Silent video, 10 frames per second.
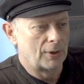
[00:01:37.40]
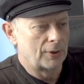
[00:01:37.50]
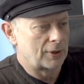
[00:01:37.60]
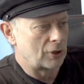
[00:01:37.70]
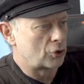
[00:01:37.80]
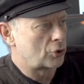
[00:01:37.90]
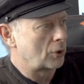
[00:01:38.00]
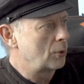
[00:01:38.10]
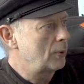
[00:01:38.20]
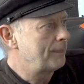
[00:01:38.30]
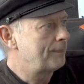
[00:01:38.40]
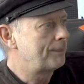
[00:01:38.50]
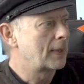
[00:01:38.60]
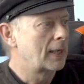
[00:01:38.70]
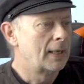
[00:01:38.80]
this show,
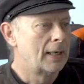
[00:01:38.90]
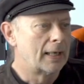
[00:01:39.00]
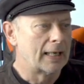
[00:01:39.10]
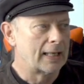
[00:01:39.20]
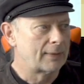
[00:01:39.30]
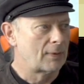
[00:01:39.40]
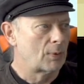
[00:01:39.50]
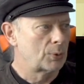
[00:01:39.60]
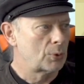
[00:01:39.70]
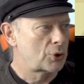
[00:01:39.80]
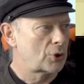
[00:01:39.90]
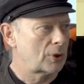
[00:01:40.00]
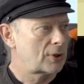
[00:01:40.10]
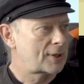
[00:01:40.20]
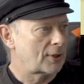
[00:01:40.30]
and we want to
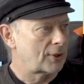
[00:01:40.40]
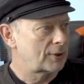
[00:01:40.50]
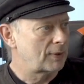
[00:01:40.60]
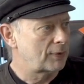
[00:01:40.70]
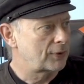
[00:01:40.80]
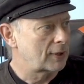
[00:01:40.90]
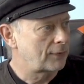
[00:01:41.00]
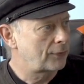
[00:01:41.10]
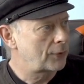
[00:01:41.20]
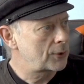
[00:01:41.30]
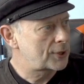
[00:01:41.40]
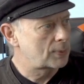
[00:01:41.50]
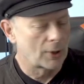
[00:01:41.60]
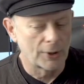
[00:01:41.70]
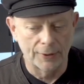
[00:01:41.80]
start with the first
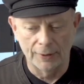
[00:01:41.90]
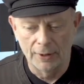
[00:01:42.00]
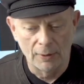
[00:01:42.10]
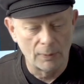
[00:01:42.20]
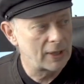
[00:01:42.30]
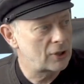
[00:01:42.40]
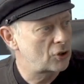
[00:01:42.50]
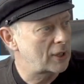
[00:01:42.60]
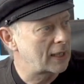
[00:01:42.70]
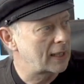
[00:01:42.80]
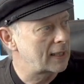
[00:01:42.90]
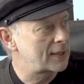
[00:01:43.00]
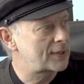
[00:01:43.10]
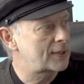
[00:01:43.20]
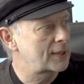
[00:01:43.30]
one, which
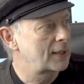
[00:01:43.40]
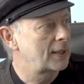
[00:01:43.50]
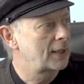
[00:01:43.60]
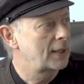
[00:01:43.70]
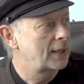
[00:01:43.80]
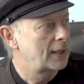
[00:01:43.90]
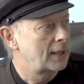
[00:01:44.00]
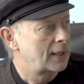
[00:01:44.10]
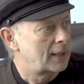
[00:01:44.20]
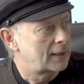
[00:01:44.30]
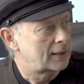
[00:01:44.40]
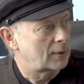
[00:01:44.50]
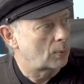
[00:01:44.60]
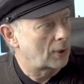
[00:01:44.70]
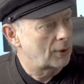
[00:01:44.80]
is the
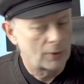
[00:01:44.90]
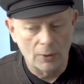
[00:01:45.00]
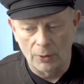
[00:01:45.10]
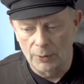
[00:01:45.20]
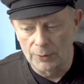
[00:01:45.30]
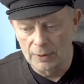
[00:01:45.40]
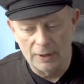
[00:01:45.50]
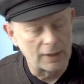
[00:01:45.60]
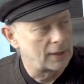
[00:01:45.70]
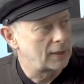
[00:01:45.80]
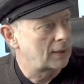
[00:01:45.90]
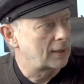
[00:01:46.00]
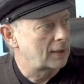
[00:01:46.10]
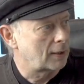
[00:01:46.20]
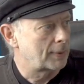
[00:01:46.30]
one on the
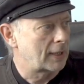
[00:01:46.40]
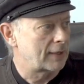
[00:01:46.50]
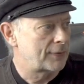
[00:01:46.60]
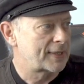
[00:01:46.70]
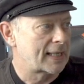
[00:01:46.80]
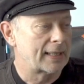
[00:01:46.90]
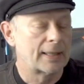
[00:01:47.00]
upper left side.